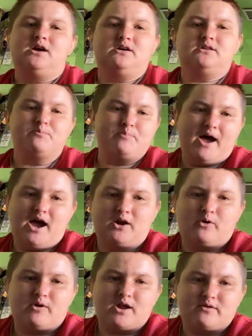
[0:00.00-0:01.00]
the bag
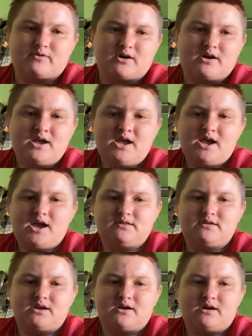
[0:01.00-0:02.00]
or whatever, and
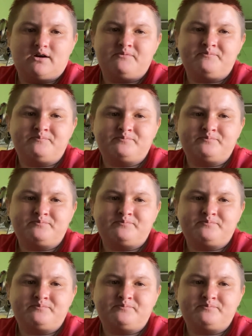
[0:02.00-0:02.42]
then I